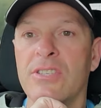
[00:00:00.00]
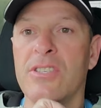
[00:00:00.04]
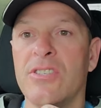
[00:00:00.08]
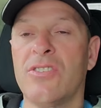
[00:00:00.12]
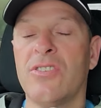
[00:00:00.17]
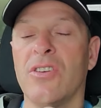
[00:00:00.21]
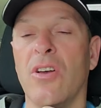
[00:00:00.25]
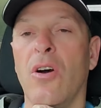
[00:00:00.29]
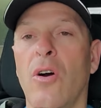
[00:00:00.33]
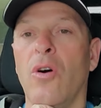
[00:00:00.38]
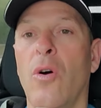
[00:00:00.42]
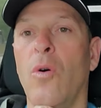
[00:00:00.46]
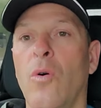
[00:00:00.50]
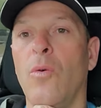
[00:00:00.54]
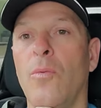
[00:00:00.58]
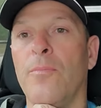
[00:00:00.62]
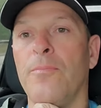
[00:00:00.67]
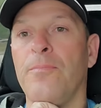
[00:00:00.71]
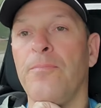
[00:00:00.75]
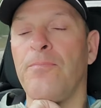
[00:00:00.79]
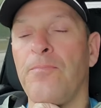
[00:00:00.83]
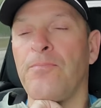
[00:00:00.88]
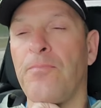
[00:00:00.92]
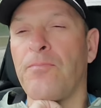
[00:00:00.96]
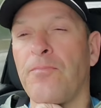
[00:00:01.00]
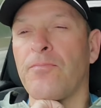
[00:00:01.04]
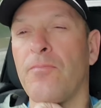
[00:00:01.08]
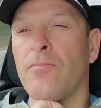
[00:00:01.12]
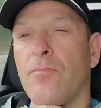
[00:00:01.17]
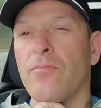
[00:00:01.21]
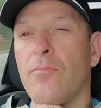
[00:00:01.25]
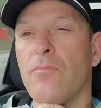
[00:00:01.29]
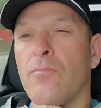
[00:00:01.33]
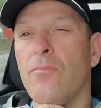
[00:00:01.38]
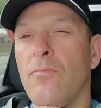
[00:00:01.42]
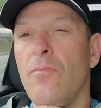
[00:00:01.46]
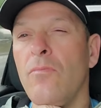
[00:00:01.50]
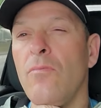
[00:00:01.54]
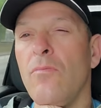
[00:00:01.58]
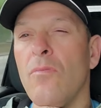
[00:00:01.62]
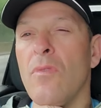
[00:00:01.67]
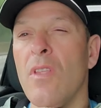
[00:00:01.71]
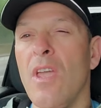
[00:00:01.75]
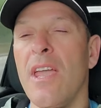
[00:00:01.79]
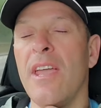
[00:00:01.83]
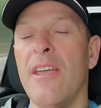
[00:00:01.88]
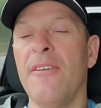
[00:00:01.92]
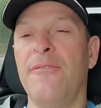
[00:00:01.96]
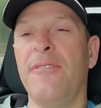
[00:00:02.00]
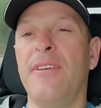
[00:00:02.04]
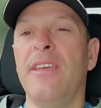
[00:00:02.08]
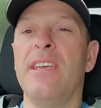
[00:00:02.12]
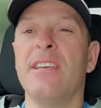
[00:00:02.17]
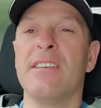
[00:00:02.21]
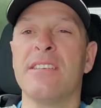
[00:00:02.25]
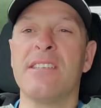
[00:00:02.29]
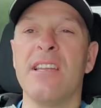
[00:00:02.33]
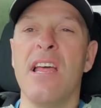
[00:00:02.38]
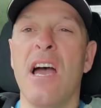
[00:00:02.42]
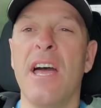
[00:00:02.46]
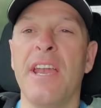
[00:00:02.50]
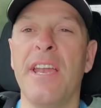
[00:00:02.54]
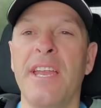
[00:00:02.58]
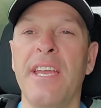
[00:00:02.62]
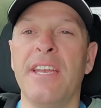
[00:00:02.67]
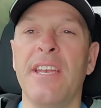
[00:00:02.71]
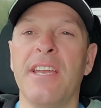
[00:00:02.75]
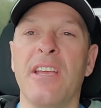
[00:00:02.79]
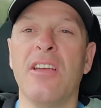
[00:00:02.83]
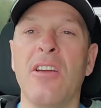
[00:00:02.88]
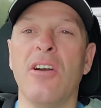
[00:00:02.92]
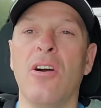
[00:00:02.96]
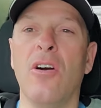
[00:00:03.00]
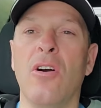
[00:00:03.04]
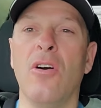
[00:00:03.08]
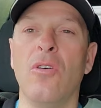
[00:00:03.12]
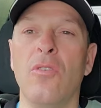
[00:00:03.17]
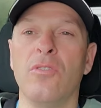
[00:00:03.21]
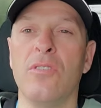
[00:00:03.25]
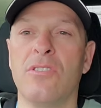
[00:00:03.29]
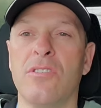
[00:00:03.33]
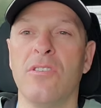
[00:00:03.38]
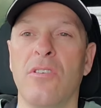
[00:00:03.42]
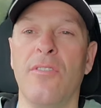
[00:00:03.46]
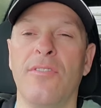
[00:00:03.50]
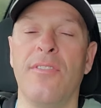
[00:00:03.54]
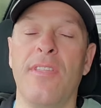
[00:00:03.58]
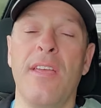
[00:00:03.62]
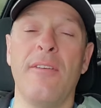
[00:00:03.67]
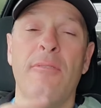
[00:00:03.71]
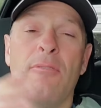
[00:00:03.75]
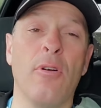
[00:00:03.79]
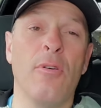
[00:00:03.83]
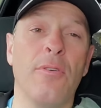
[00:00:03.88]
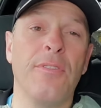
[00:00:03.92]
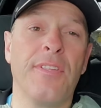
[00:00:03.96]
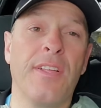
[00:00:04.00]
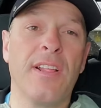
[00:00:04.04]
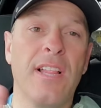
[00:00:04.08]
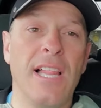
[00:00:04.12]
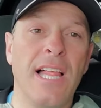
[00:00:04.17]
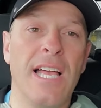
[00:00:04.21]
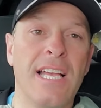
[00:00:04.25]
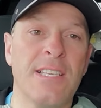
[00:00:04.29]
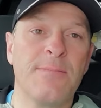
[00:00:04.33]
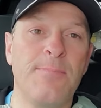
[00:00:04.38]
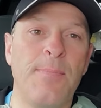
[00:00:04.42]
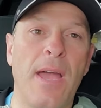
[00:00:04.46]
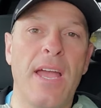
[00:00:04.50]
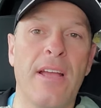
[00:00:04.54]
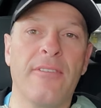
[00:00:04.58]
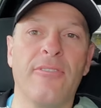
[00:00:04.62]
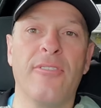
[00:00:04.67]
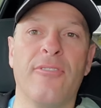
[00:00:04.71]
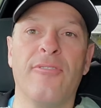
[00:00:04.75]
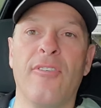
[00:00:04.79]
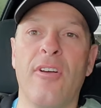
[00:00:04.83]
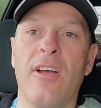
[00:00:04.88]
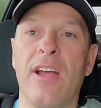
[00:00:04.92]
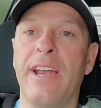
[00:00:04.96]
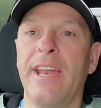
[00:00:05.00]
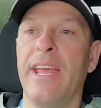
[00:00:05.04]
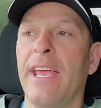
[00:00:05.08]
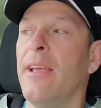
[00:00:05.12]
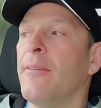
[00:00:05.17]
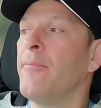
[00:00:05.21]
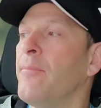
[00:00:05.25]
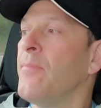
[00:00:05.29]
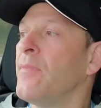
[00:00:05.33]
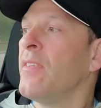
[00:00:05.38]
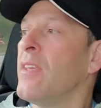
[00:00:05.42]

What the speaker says: So if he is not in to go, so they rode the class back for Friday.